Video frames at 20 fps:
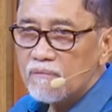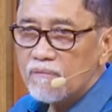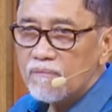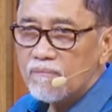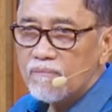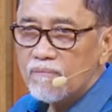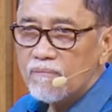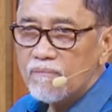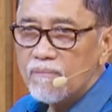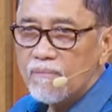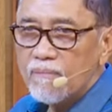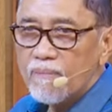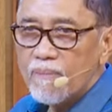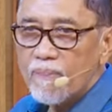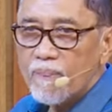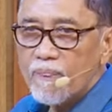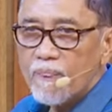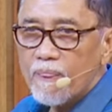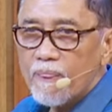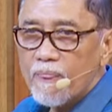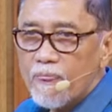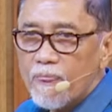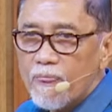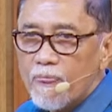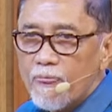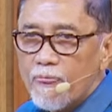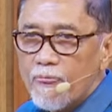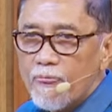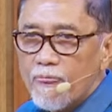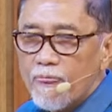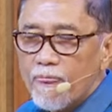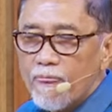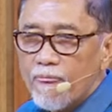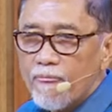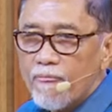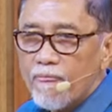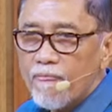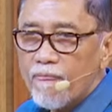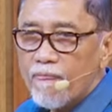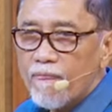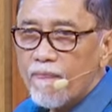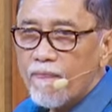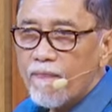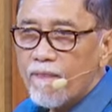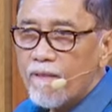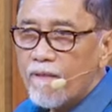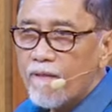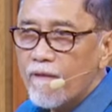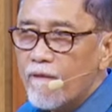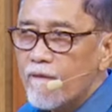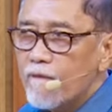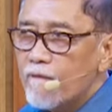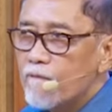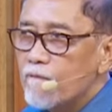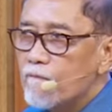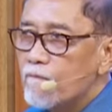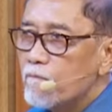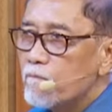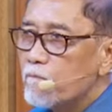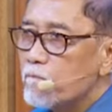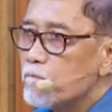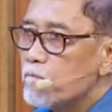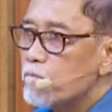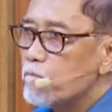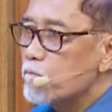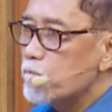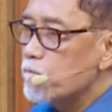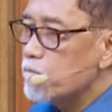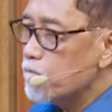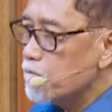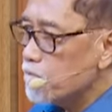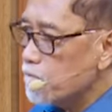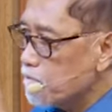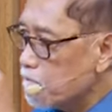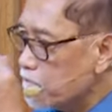No one is speaking in this clip.